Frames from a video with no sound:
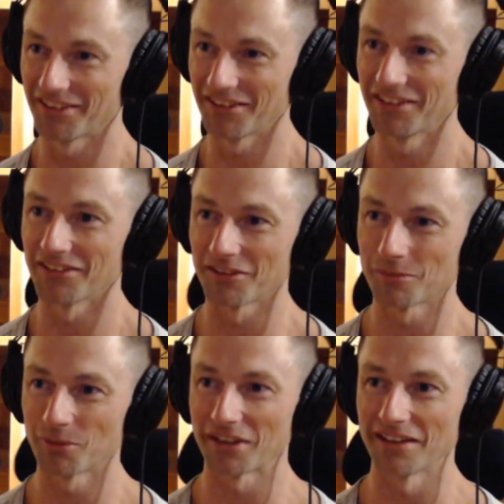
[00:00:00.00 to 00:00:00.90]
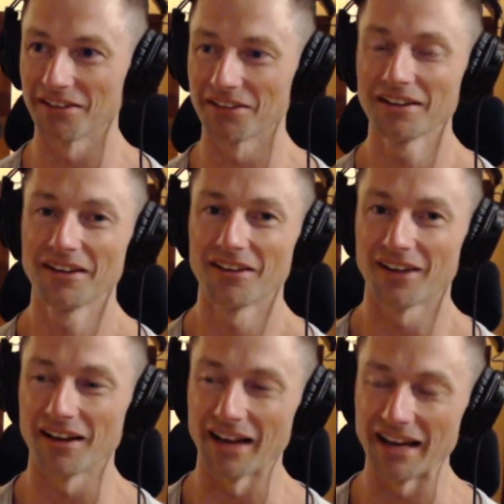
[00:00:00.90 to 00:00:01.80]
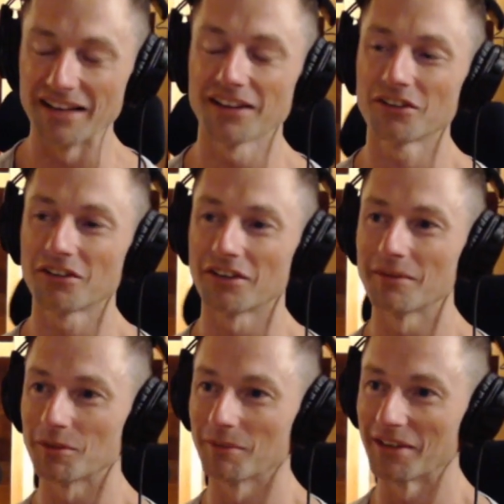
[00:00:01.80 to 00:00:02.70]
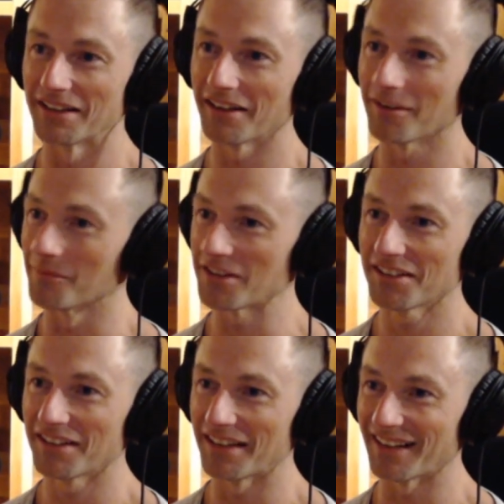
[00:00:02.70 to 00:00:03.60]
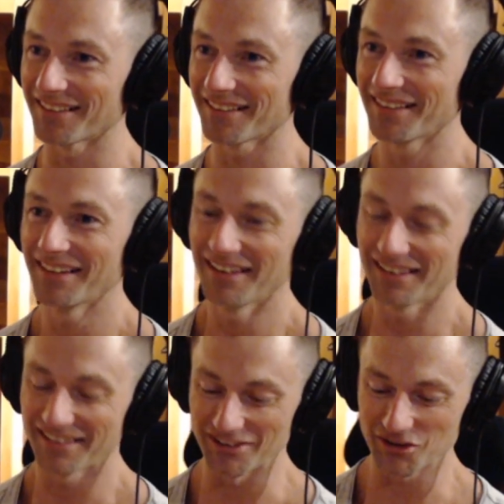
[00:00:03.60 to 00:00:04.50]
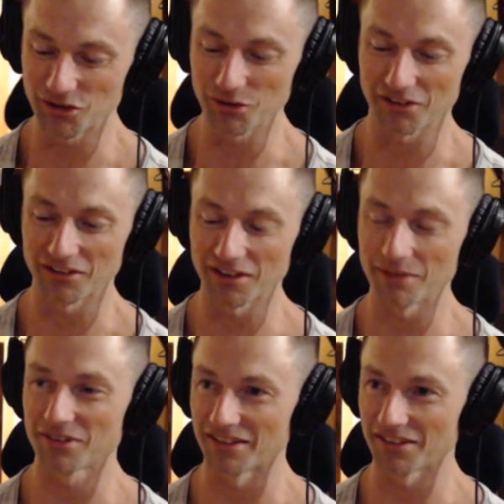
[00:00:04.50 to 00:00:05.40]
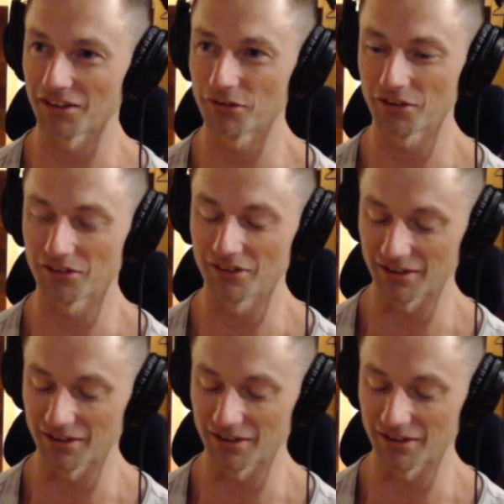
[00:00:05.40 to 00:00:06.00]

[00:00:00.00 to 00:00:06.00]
$13 per kilo. I had 800 grams of meat a day. I measured it out. The 200 grams that's out of